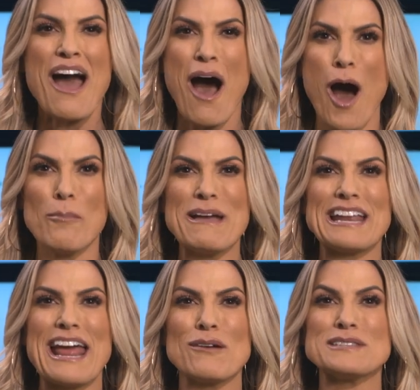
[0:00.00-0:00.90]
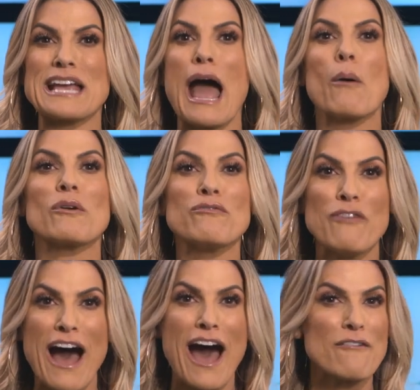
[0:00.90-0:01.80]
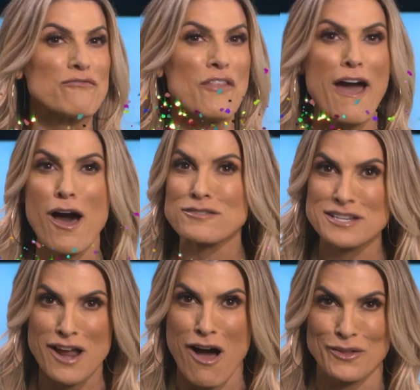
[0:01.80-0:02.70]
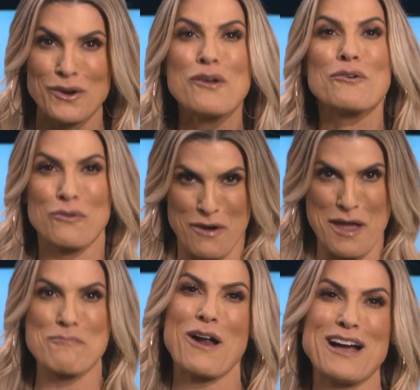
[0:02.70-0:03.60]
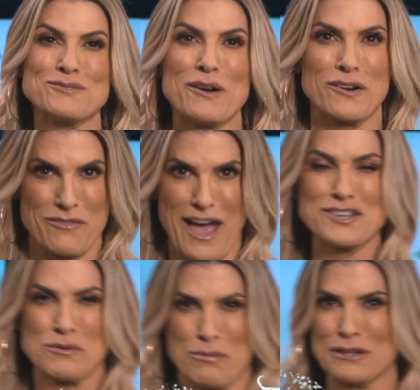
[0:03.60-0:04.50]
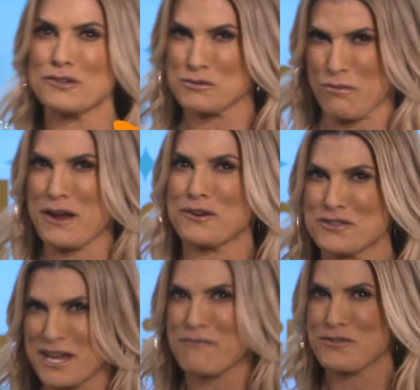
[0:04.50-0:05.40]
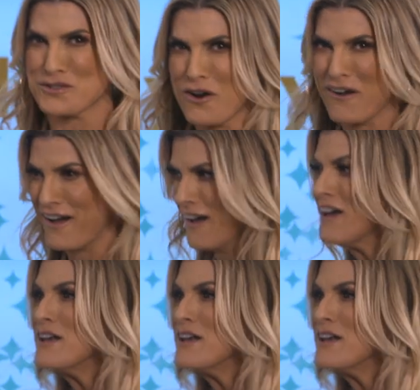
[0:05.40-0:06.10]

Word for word: I'll be announcing our $5,000 grand prize winner. That should put a little spring in your step for sure, huh?